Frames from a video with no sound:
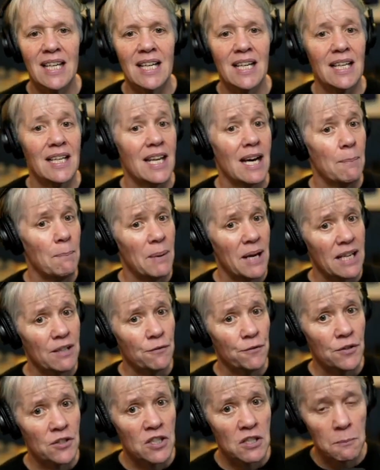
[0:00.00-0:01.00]
Not bad
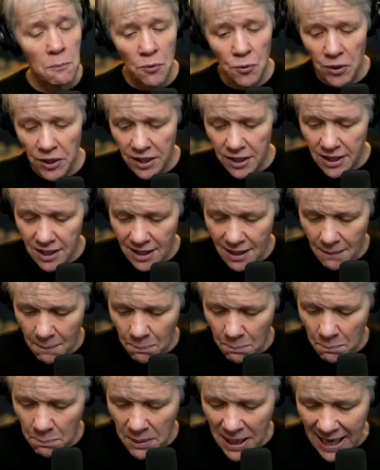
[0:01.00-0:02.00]
for sport,
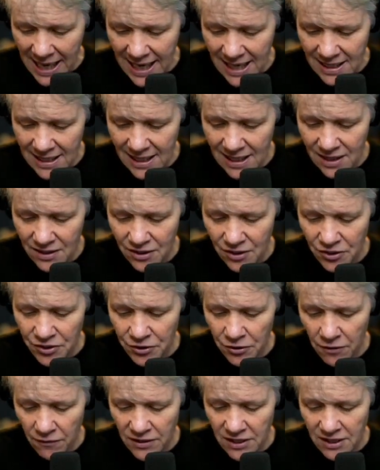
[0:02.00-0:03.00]
bad in the
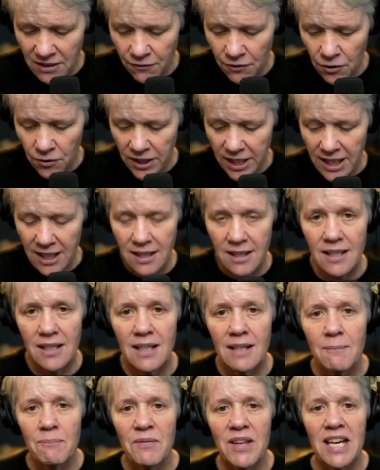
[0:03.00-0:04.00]
service of great.
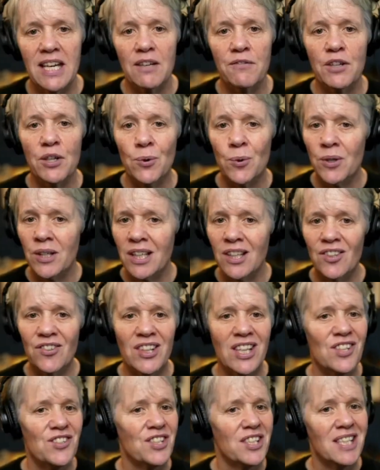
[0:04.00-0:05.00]
And if an
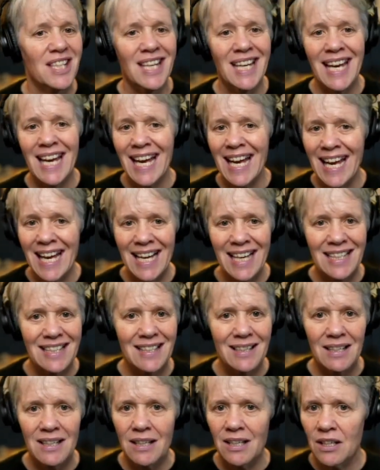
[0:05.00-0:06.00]
organization can't
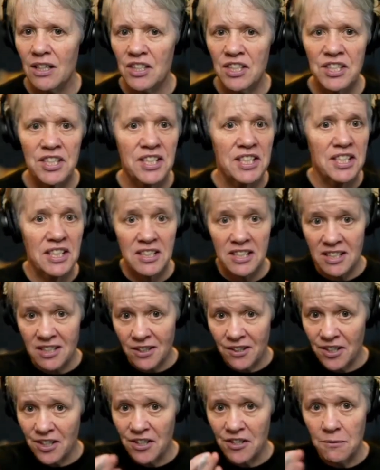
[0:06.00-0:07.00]

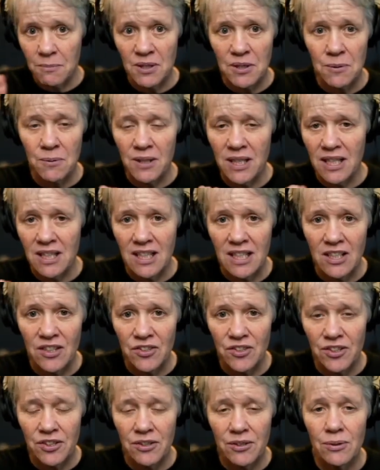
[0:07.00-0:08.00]
discern between these
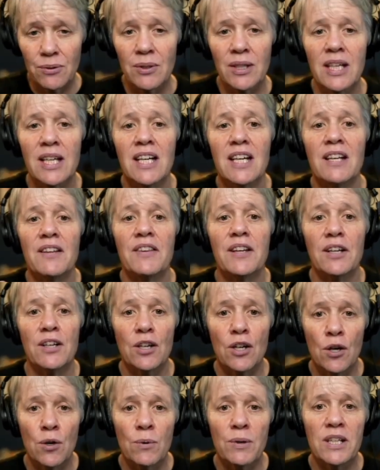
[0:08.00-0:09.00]
two, they're
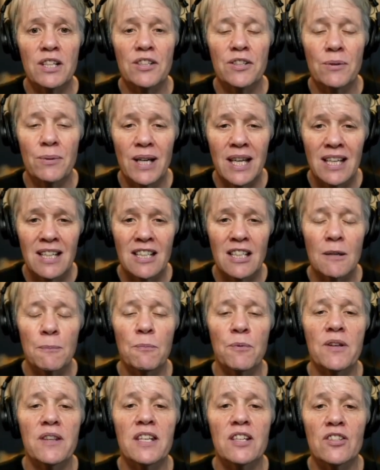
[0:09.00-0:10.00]
going to end up
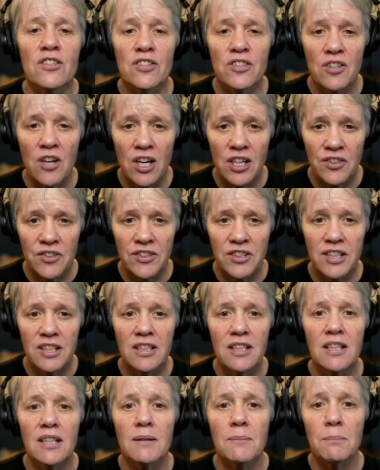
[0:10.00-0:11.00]
with
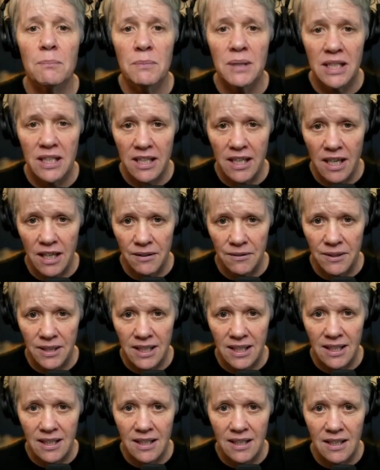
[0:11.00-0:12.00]
exhausted
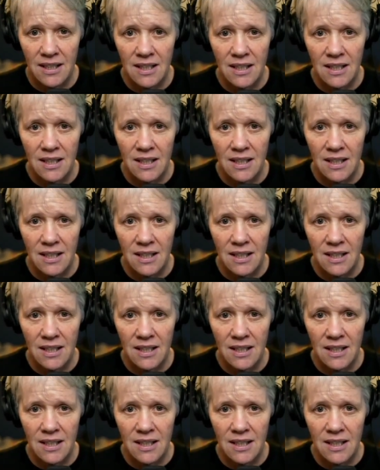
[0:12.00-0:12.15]
mediocrity.